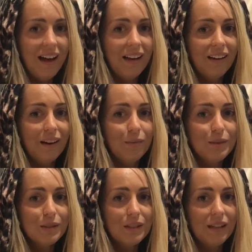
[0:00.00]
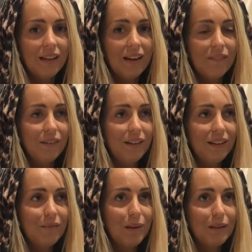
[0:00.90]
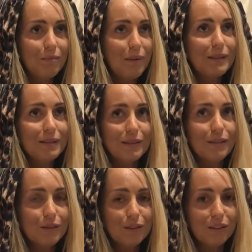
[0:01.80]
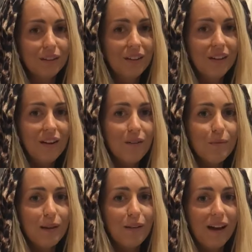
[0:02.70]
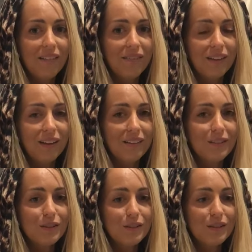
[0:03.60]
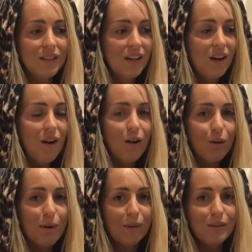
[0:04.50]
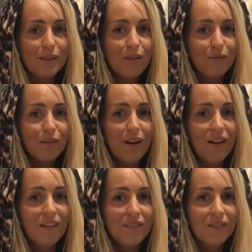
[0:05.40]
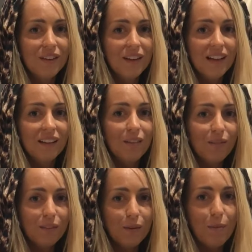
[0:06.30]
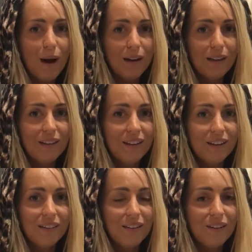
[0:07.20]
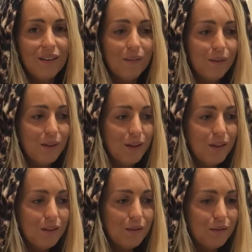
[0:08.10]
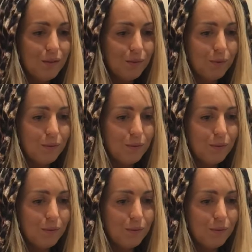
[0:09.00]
and I'm just like, I feel like I made the best decision of my life, and it's just all about self-love and loving the body that, you, you know, you, you